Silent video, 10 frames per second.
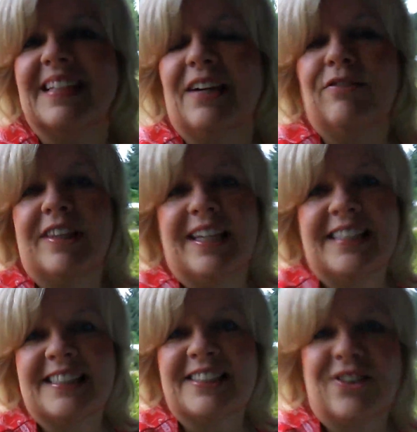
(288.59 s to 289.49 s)

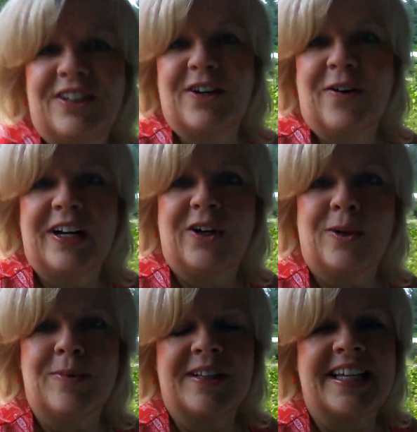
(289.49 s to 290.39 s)
Everything's sort of going
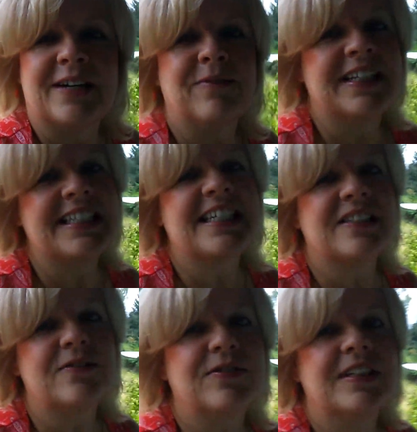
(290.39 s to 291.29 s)
normal, and it really
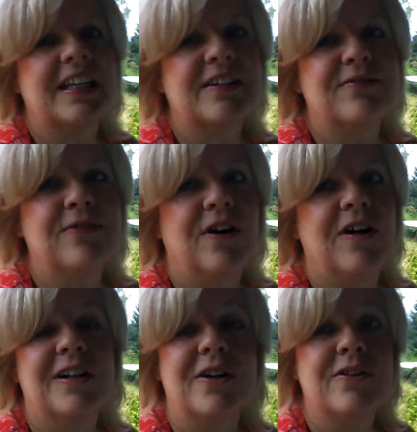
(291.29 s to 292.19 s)
does feel like
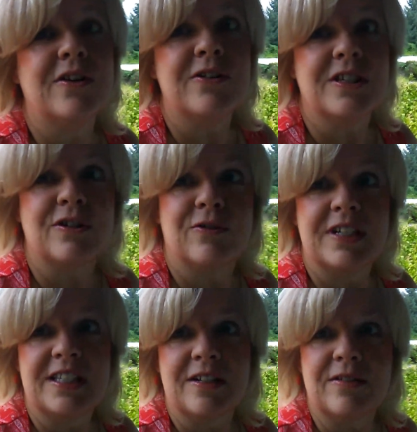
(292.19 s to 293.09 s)
fall, although the
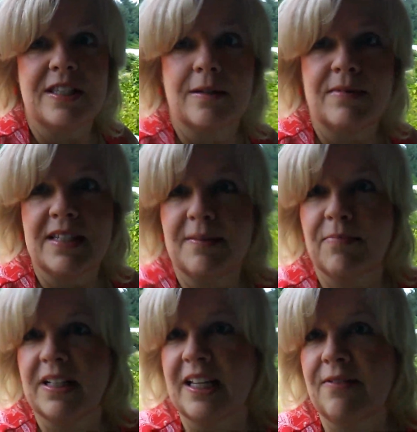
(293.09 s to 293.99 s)
trees don't seem to
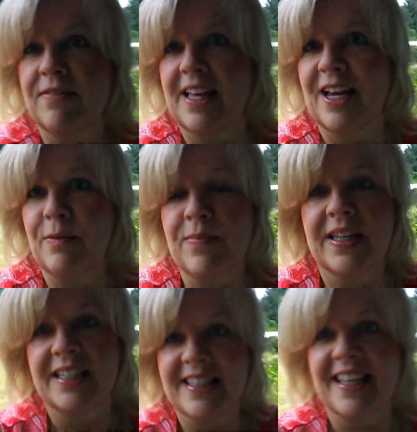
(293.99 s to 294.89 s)
believe that
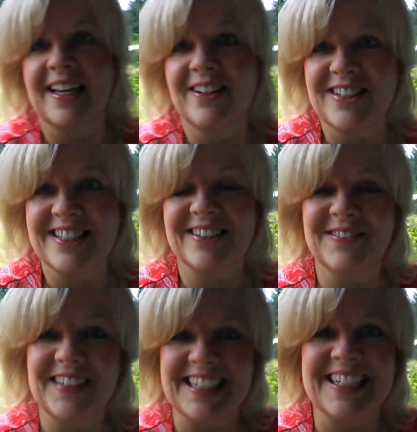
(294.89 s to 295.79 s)
because they are still
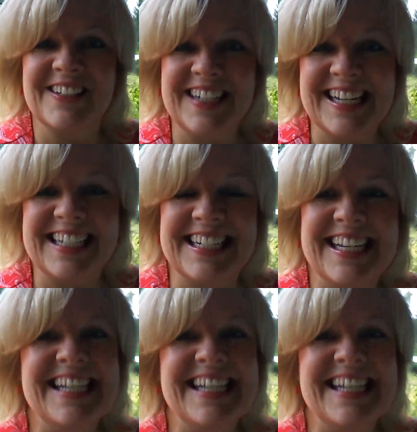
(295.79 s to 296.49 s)
really green.